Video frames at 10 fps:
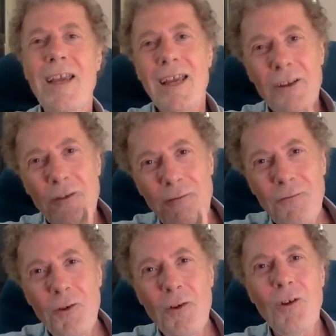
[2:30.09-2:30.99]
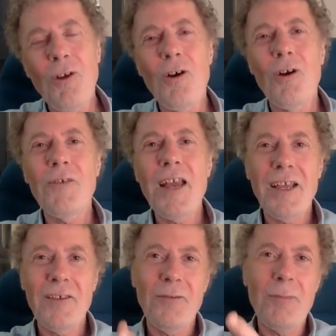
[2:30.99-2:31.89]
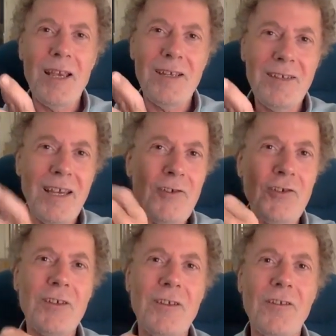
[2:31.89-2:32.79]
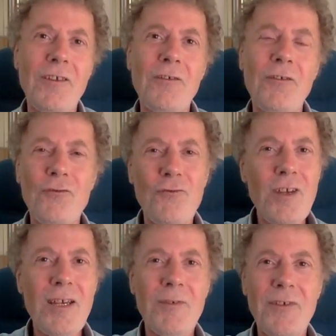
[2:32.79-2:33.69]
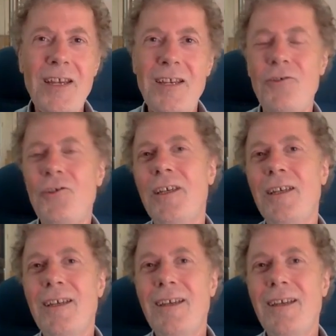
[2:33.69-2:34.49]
It's full of expectations, this stream of energy,